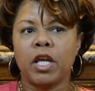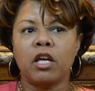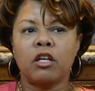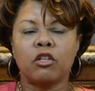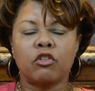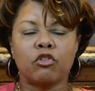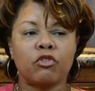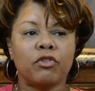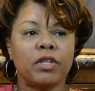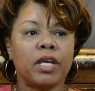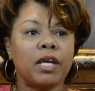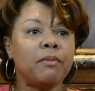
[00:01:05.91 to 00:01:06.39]

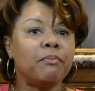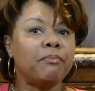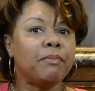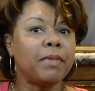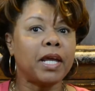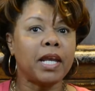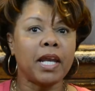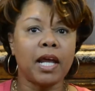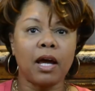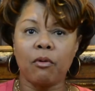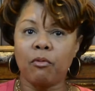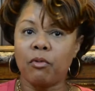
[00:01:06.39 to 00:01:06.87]
So they
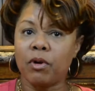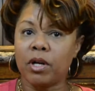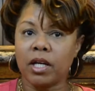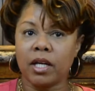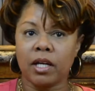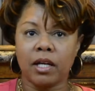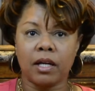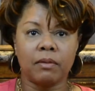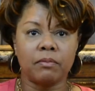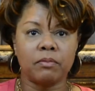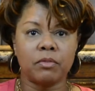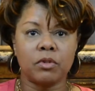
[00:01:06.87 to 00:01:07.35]
may not want to
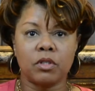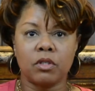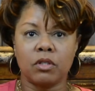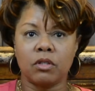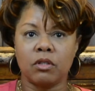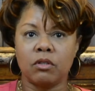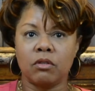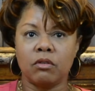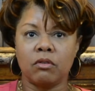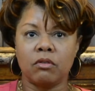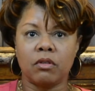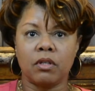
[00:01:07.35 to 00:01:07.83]
come
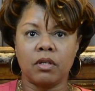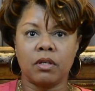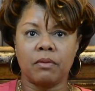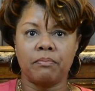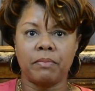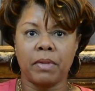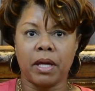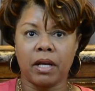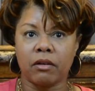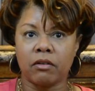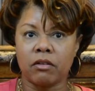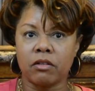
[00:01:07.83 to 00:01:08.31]
to the
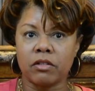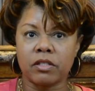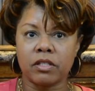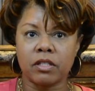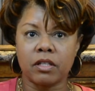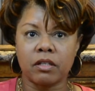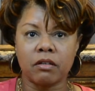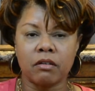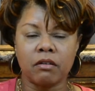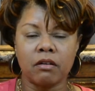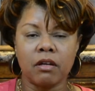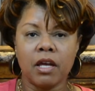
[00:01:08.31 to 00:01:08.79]
medical
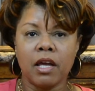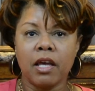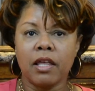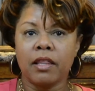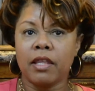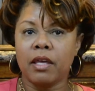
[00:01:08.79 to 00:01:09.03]
center.